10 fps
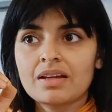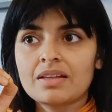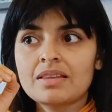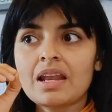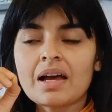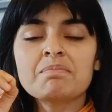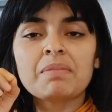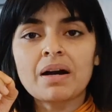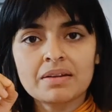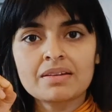The lime
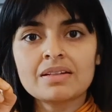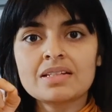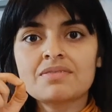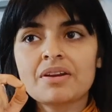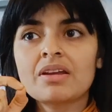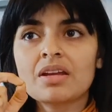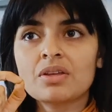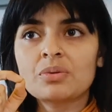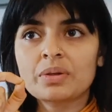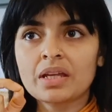particle has a very
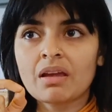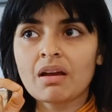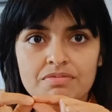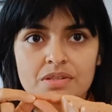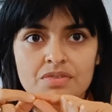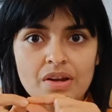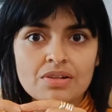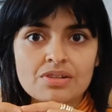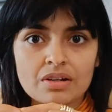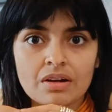unique
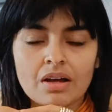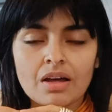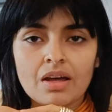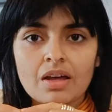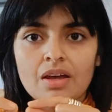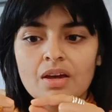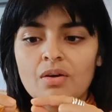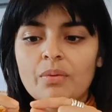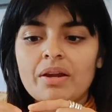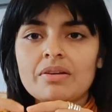structure
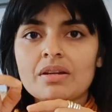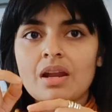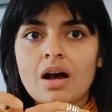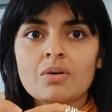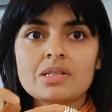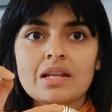where it allows